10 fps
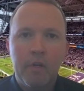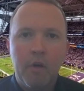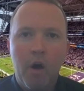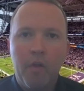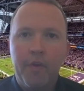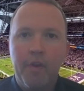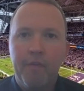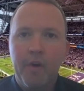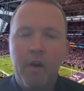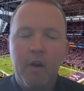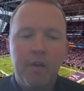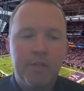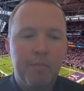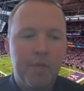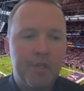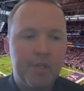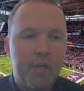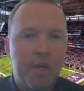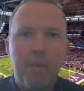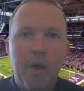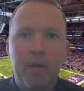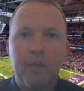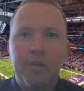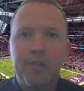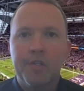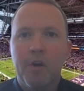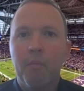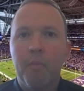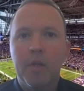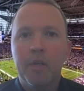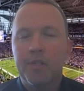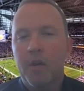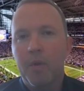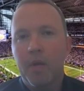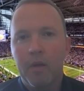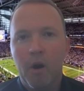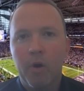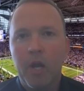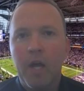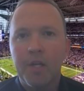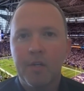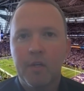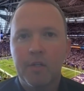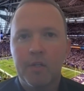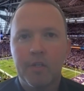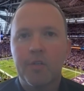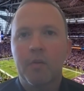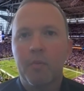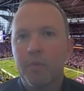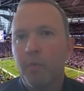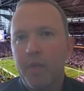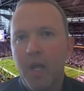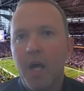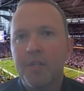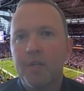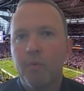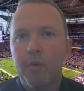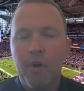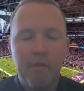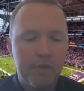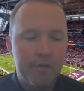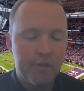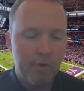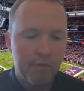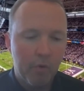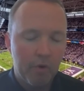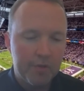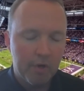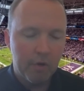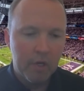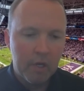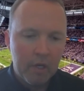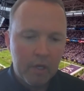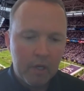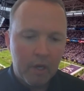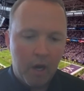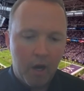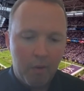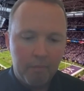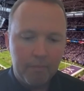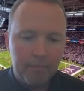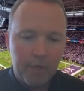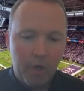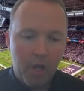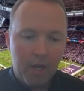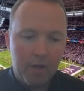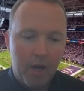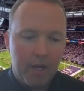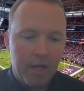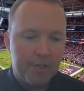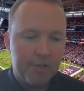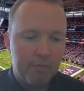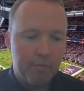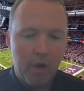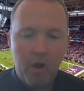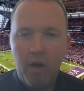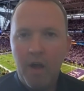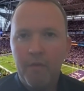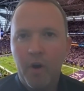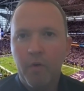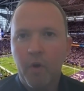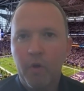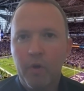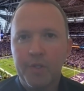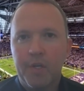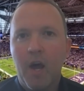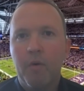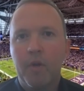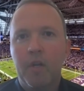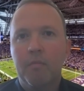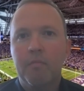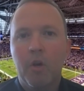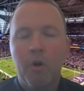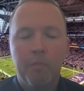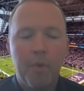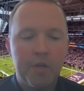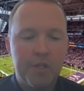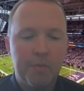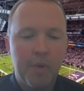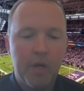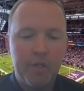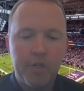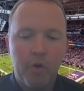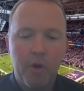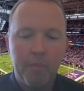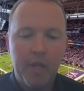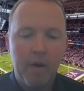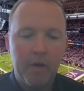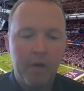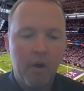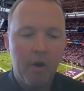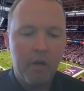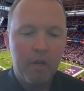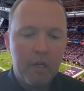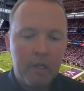all the different areas of business that impact things instead of being narrowcasted into just like what the content world offers and so forth. So, like, I guess we all have our roles and how we, participate and show up in that regard.